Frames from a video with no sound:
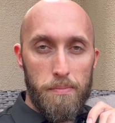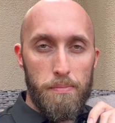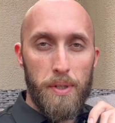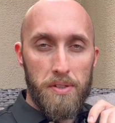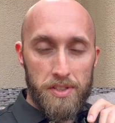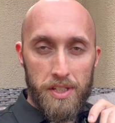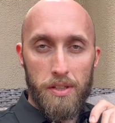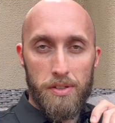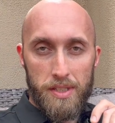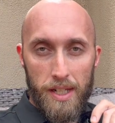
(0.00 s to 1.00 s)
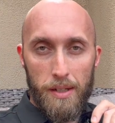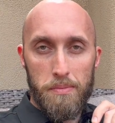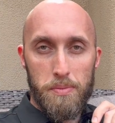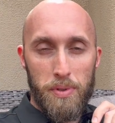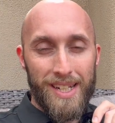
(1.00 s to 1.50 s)
But you'll see those
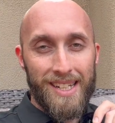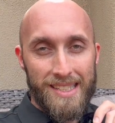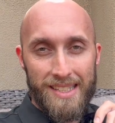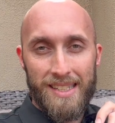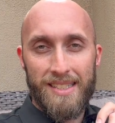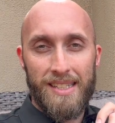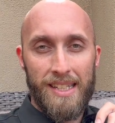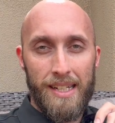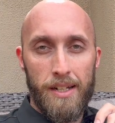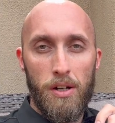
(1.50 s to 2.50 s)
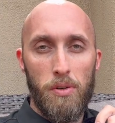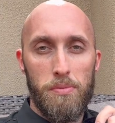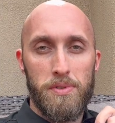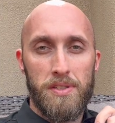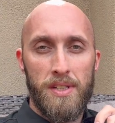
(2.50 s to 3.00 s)
names pretty consistently in
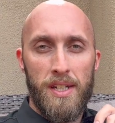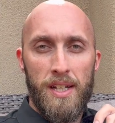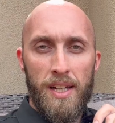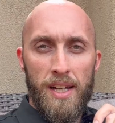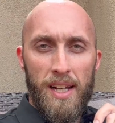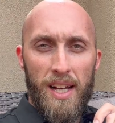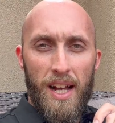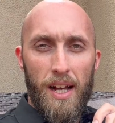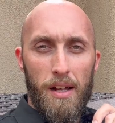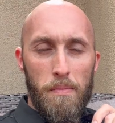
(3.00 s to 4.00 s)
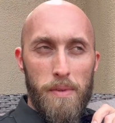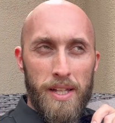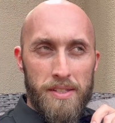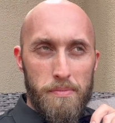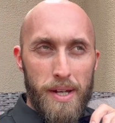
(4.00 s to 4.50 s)
homes.
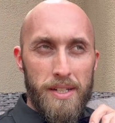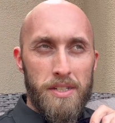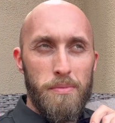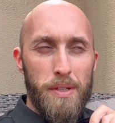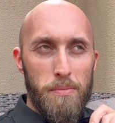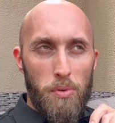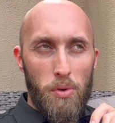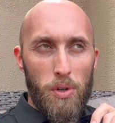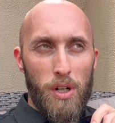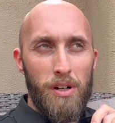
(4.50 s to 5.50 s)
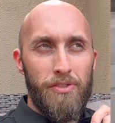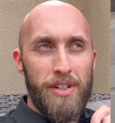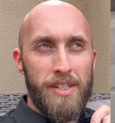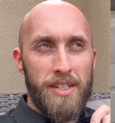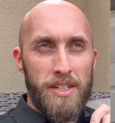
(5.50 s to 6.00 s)
It's meant to be more of
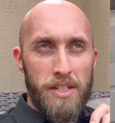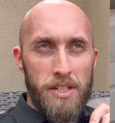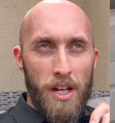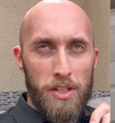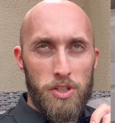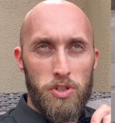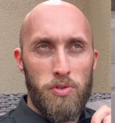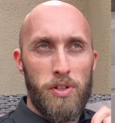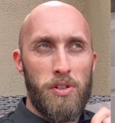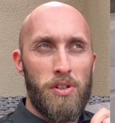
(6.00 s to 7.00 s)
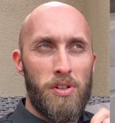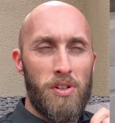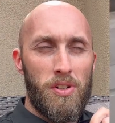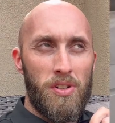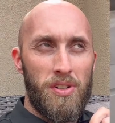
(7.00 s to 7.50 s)
an
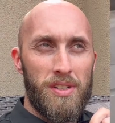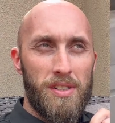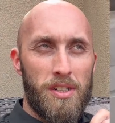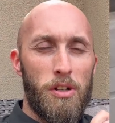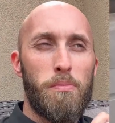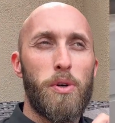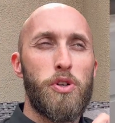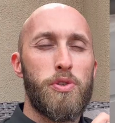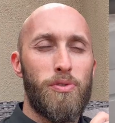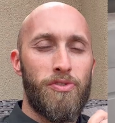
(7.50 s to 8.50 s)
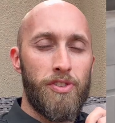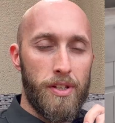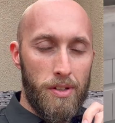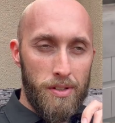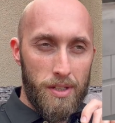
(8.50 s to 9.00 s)
industrial, commercial
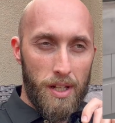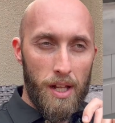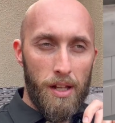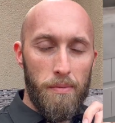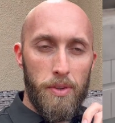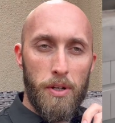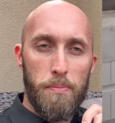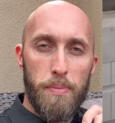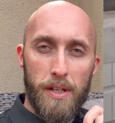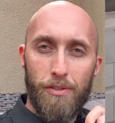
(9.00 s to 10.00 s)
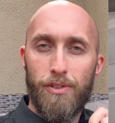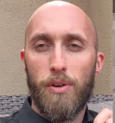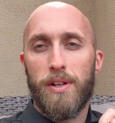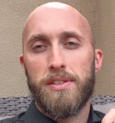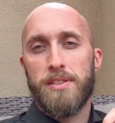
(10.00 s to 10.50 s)
feel. Their big
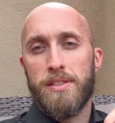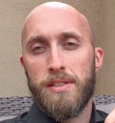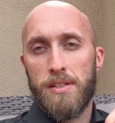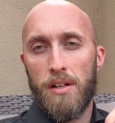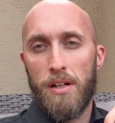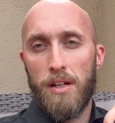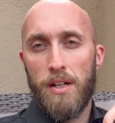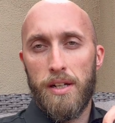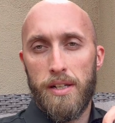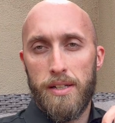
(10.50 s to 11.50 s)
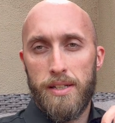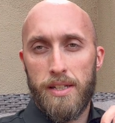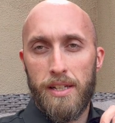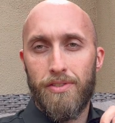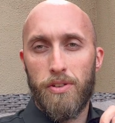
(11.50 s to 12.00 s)
focus is on
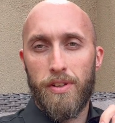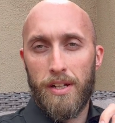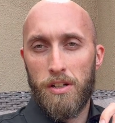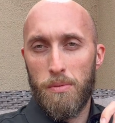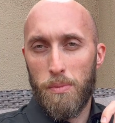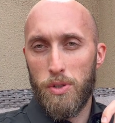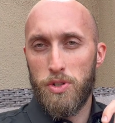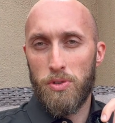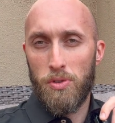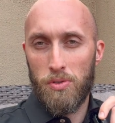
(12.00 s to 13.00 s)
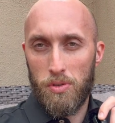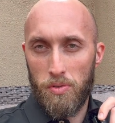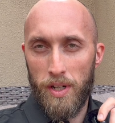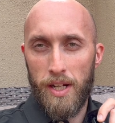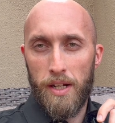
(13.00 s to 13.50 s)
giving you that commercial
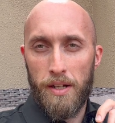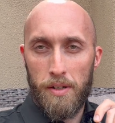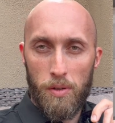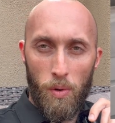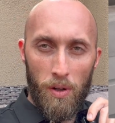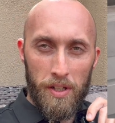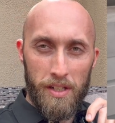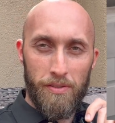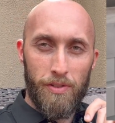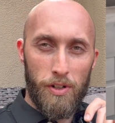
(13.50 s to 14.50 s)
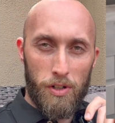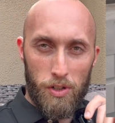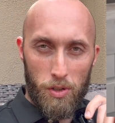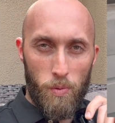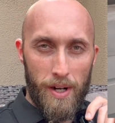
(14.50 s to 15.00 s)
grade quality for your
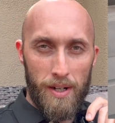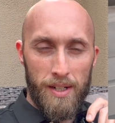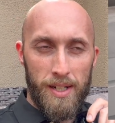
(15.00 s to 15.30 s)
cookware.